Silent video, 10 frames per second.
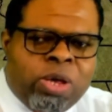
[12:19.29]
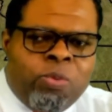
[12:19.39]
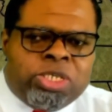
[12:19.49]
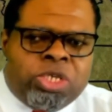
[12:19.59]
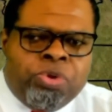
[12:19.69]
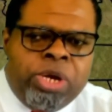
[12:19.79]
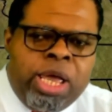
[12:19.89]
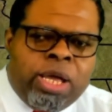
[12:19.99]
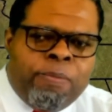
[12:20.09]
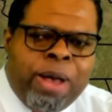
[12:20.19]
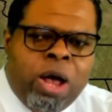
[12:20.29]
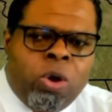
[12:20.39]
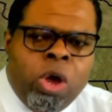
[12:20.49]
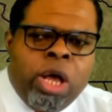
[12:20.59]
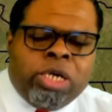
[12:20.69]
And what's unique
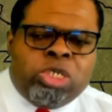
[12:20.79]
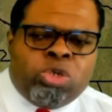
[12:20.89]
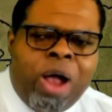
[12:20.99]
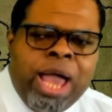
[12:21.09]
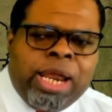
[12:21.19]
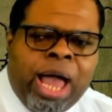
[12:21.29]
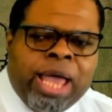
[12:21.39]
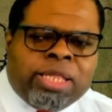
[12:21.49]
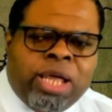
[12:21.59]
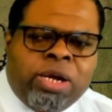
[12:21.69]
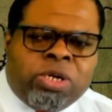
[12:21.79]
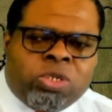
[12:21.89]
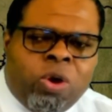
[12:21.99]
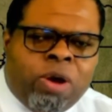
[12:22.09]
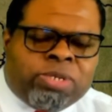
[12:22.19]
about dry line
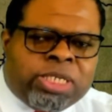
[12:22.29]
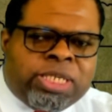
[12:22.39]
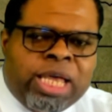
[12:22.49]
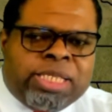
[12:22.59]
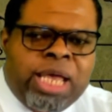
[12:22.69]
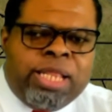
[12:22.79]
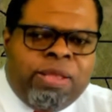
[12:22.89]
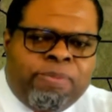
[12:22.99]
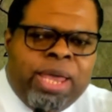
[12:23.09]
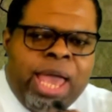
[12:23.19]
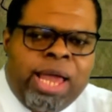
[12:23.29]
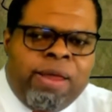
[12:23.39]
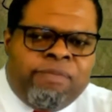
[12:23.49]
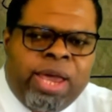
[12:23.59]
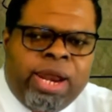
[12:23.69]
thunderstorms is they tend to be
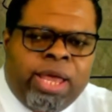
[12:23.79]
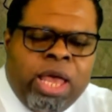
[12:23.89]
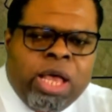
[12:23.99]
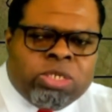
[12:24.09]
elevated,